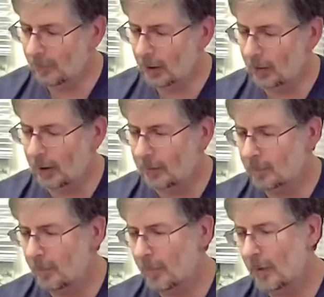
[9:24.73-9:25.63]
All right,
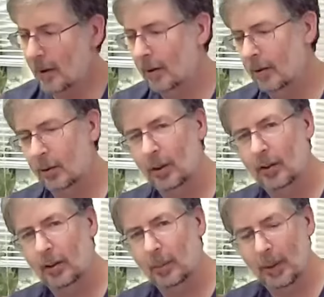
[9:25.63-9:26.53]
so
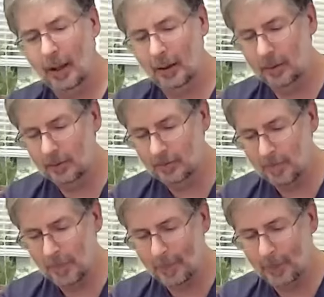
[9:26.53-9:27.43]
cleansing the palate.
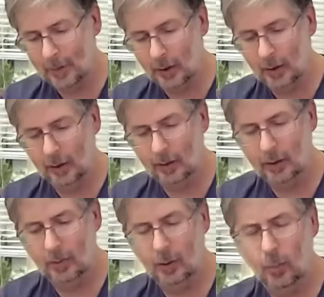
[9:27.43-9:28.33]
Let's
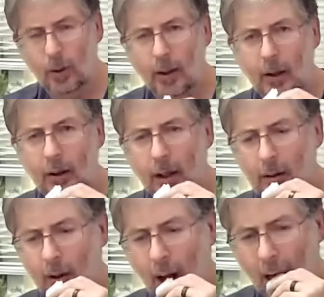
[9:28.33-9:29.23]
give this one here a taste.